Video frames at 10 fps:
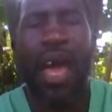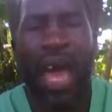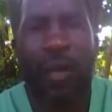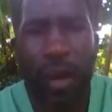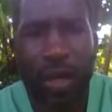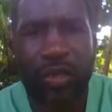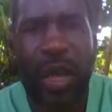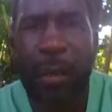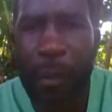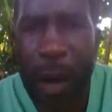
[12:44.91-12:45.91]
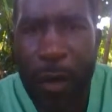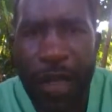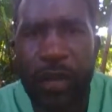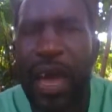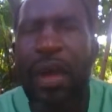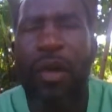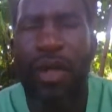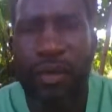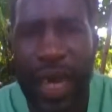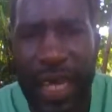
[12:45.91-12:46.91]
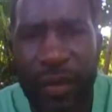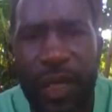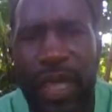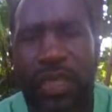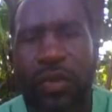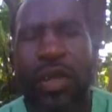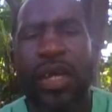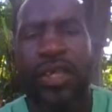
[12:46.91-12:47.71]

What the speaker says: I want to empower you. I want to educate you